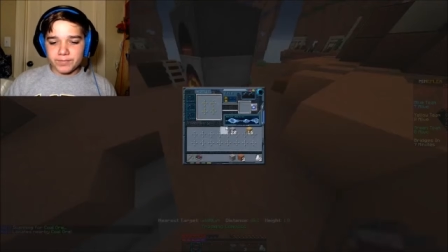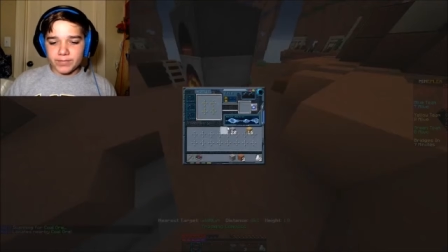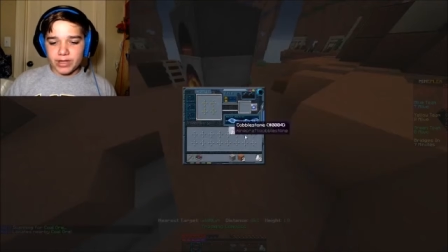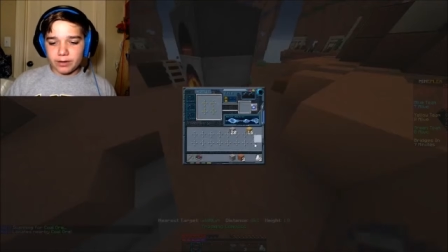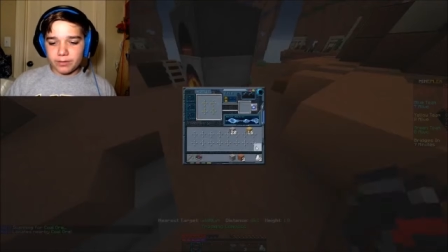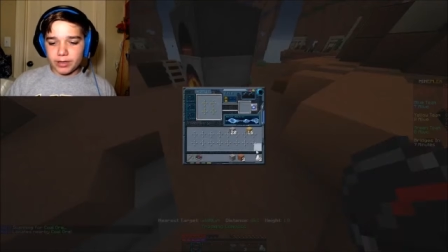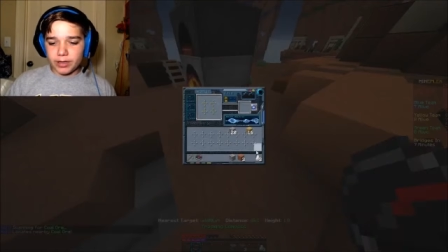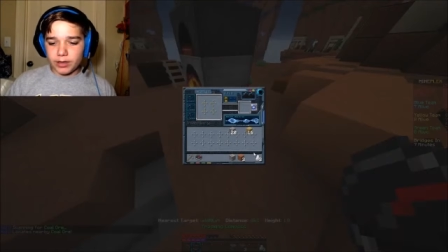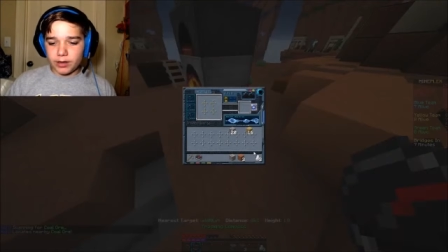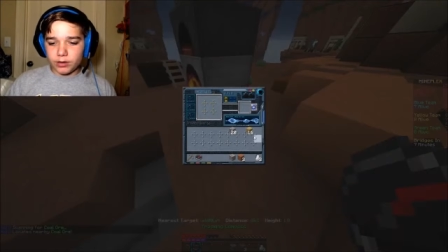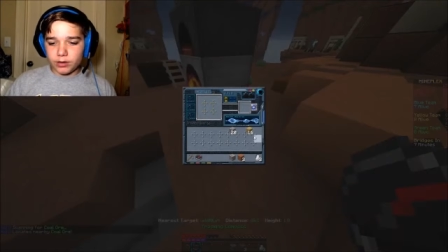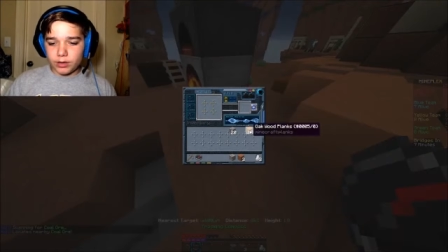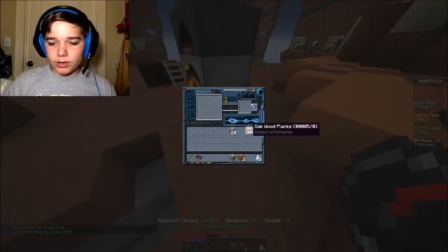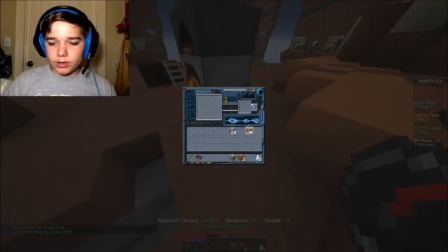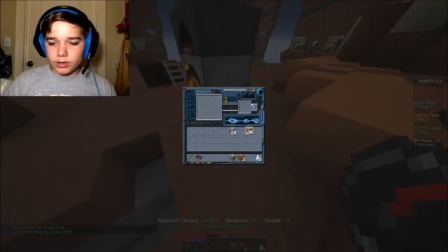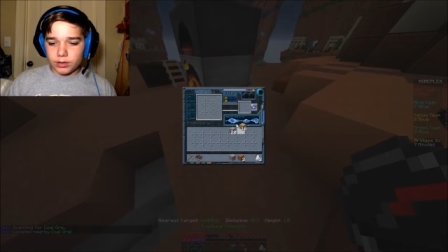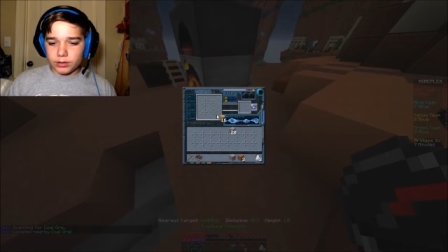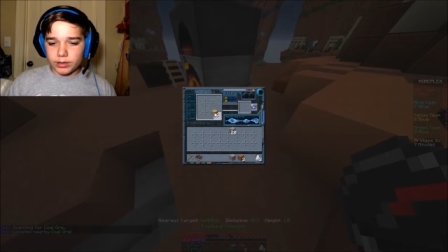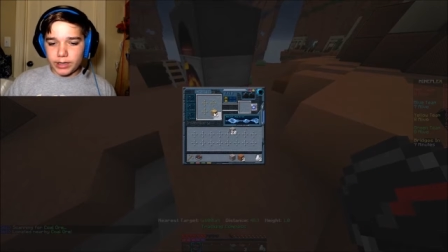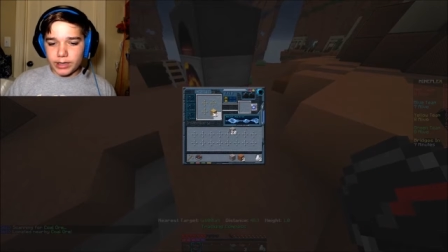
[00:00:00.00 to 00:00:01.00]
there we go.
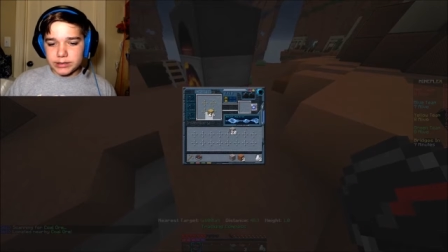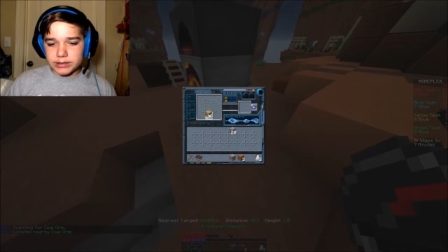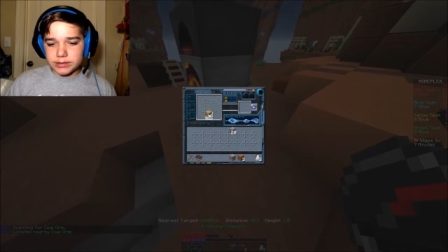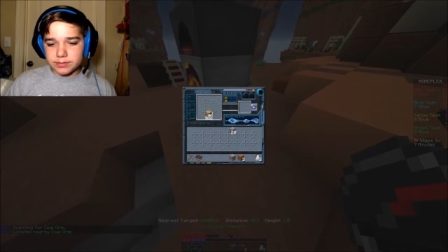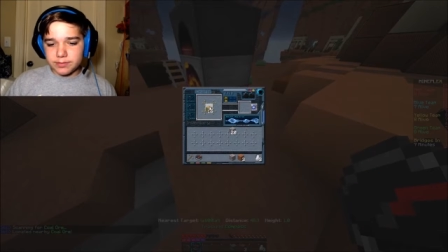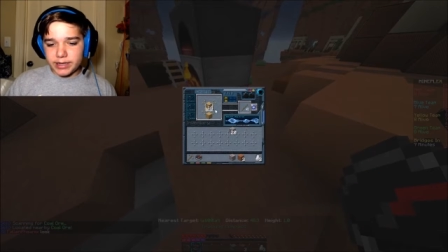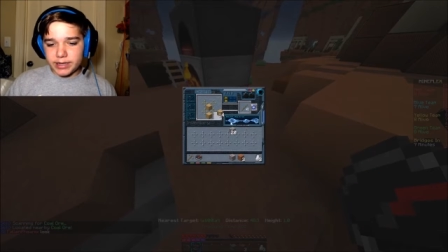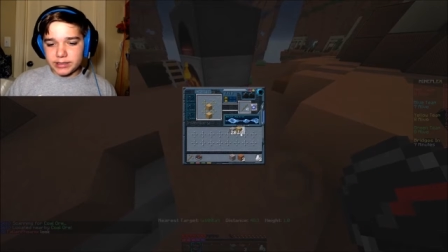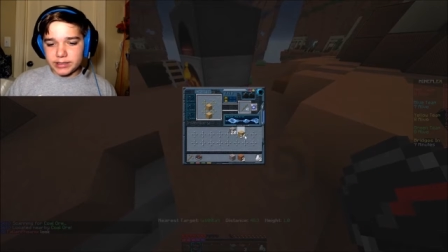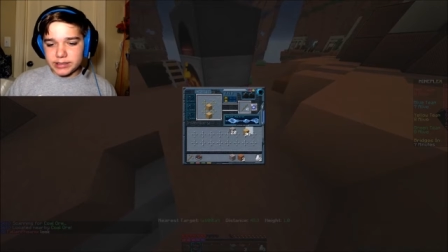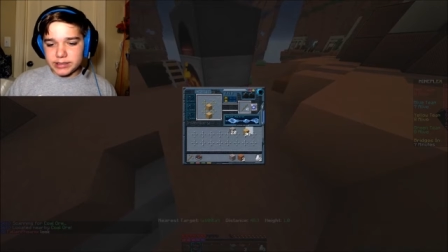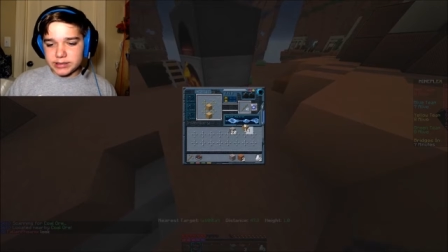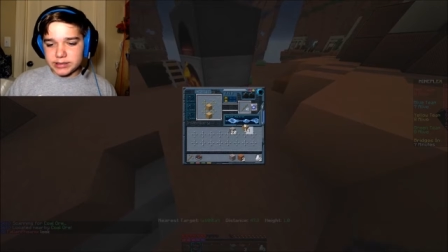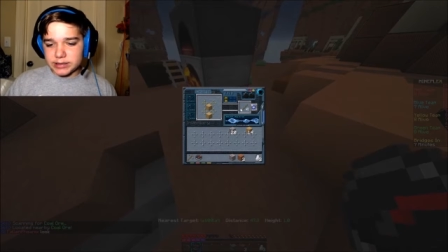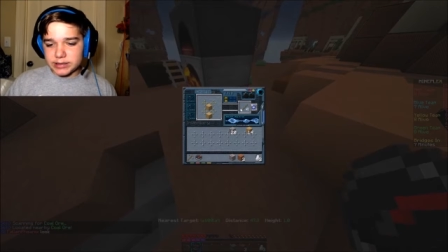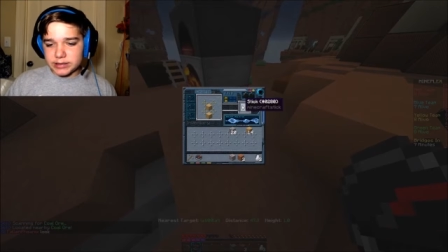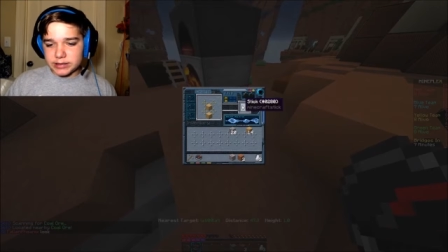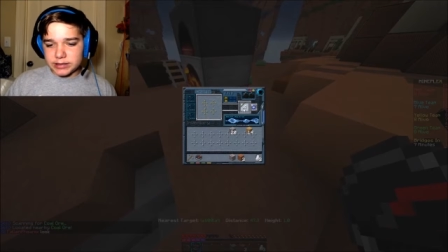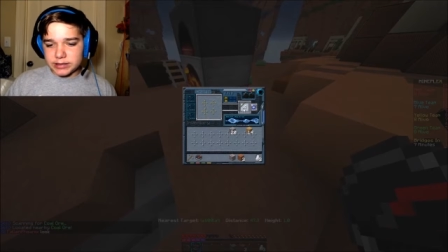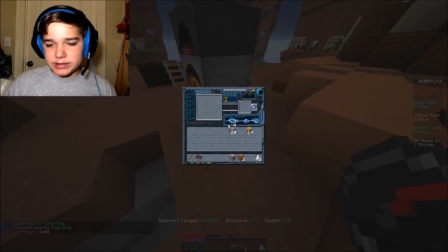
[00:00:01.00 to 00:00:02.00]
Let's make these
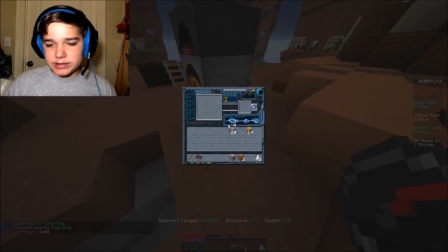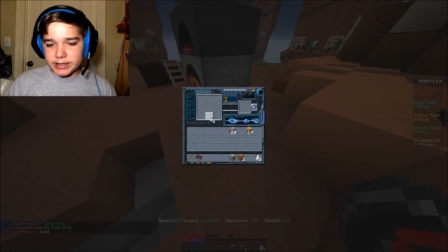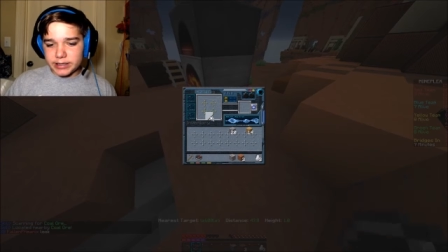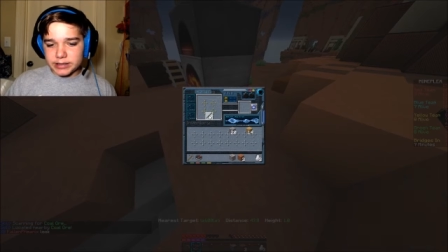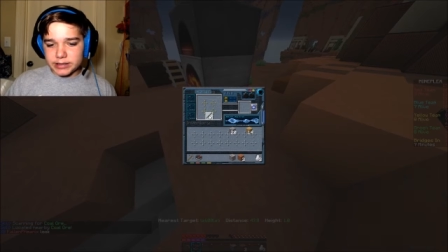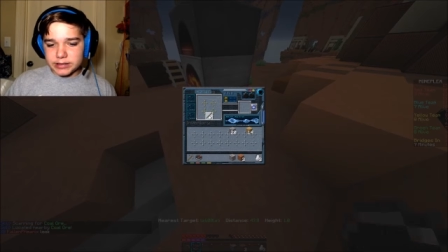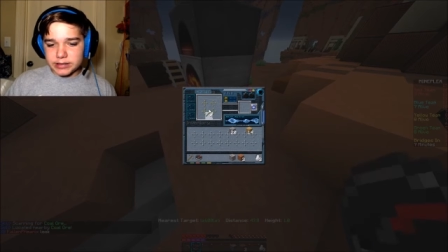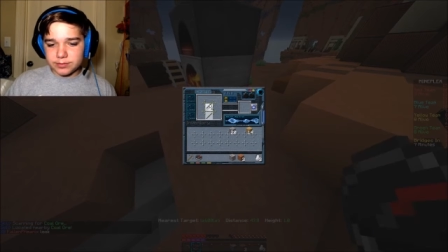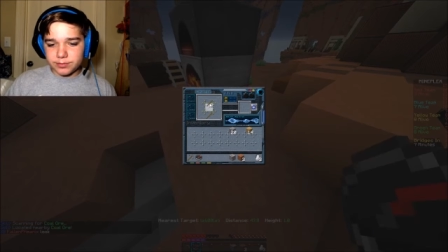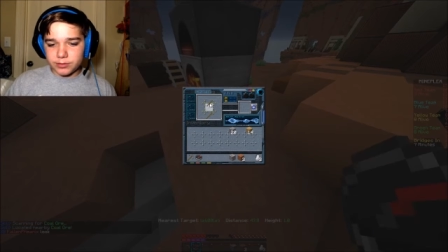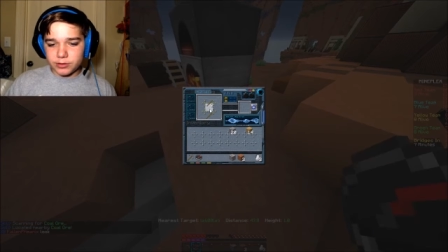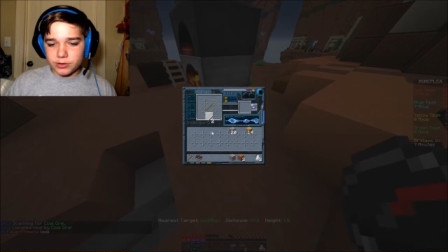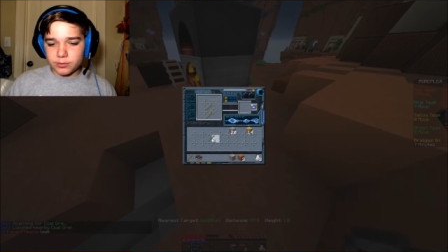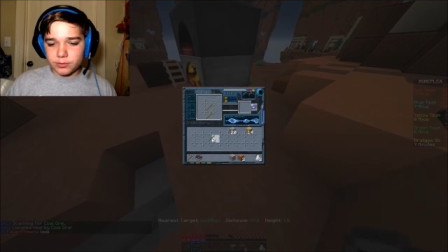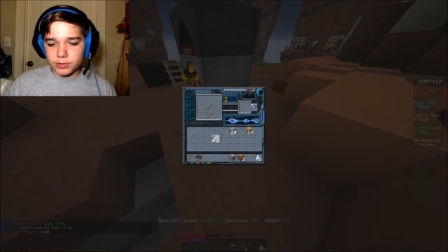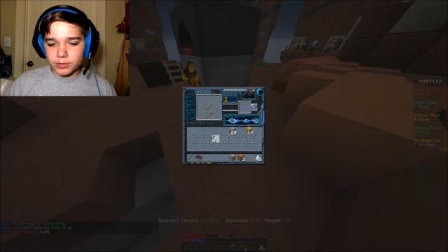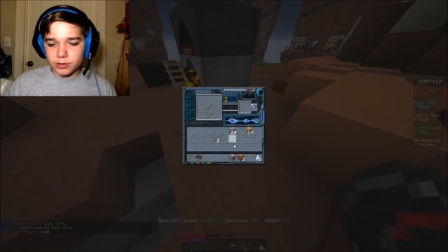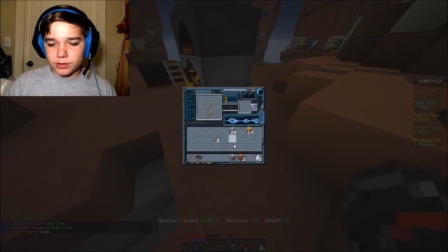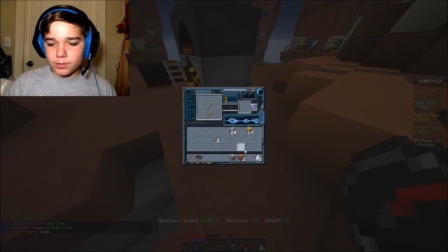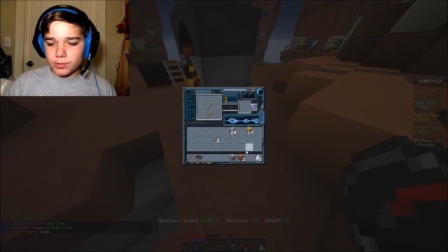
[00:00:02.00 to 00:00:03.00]
into sticks. Boom,
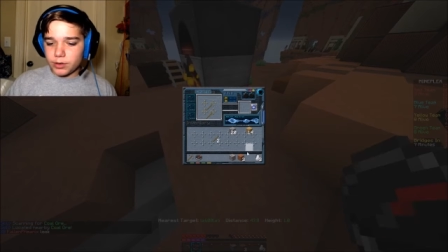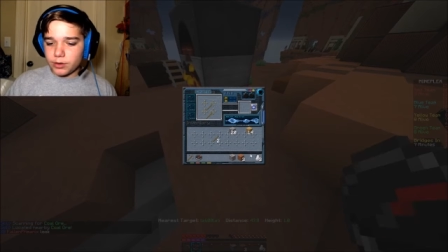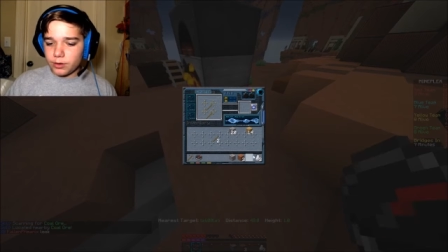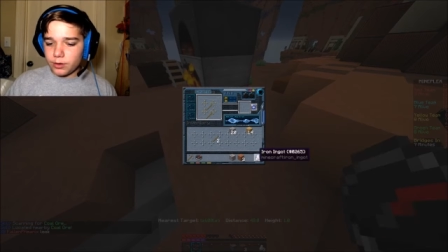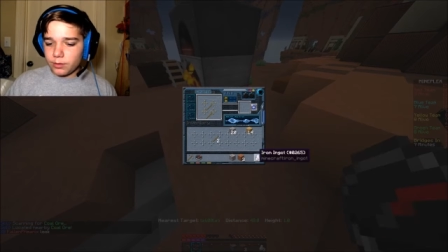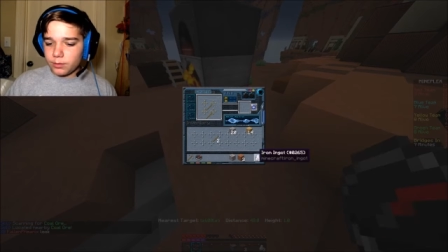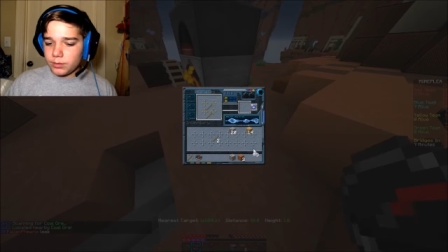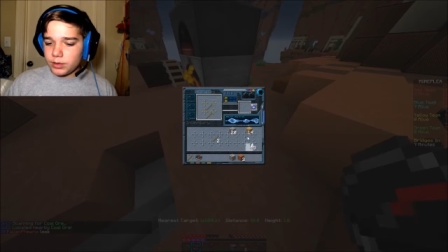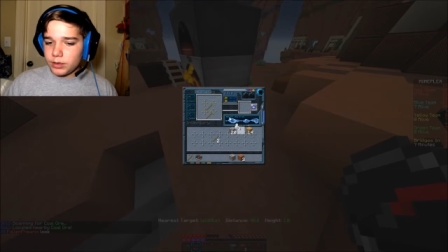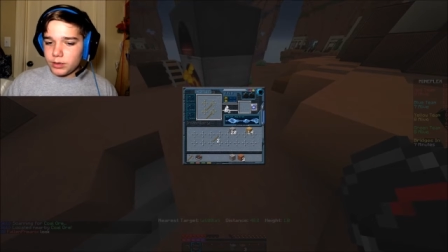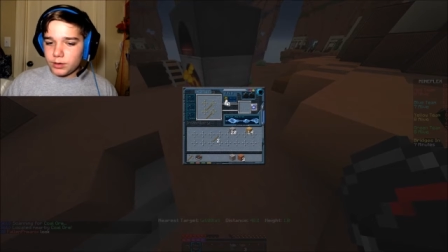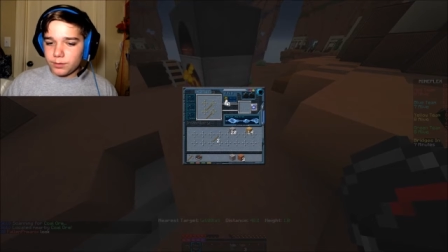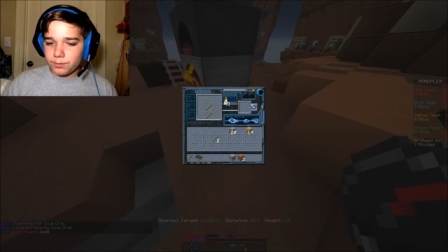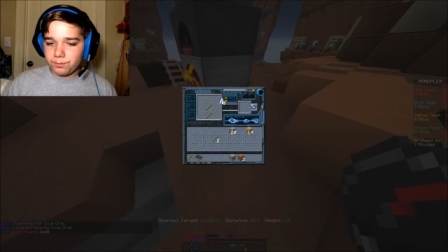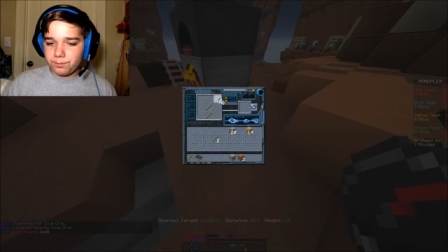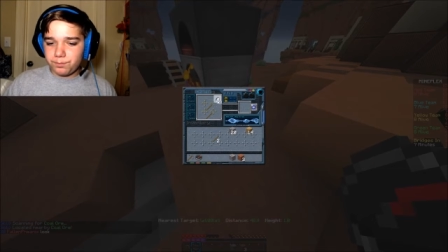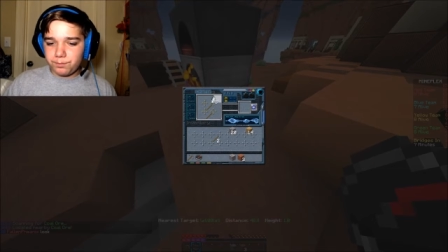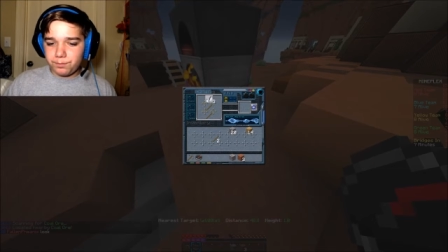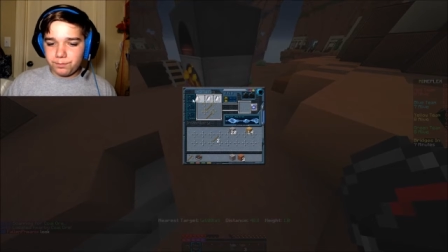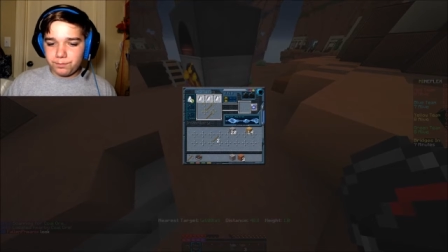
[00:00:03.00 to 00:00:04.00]
boom, boom.
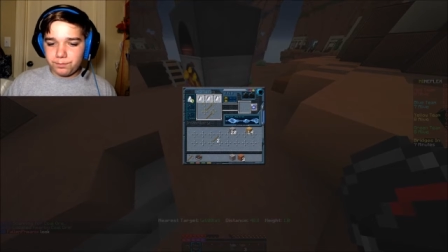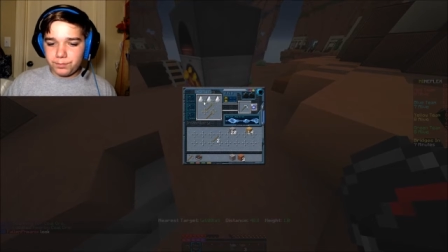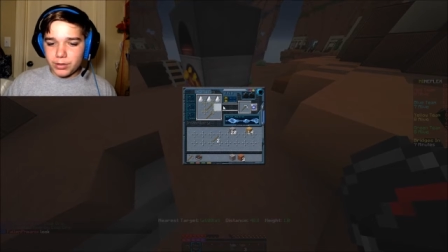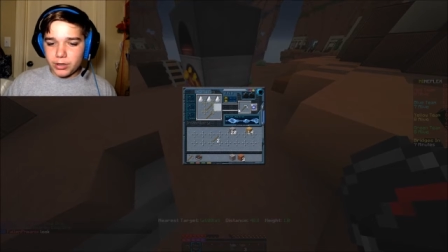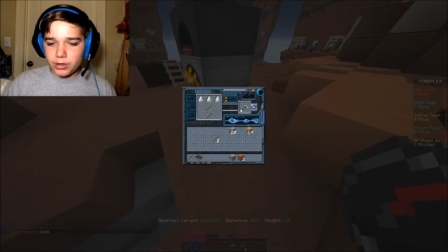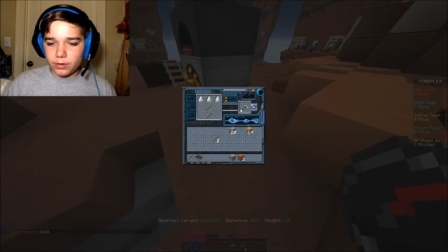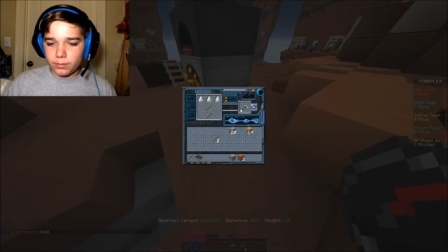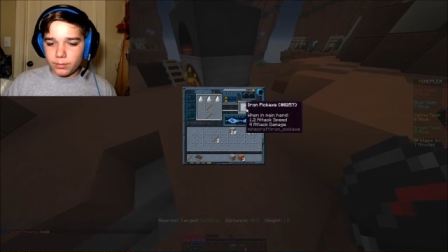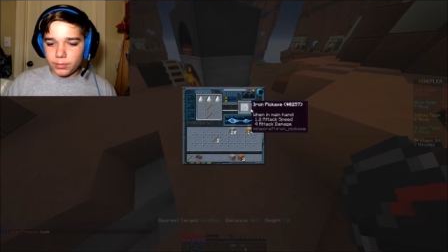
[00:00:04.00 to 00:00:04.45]
Boom.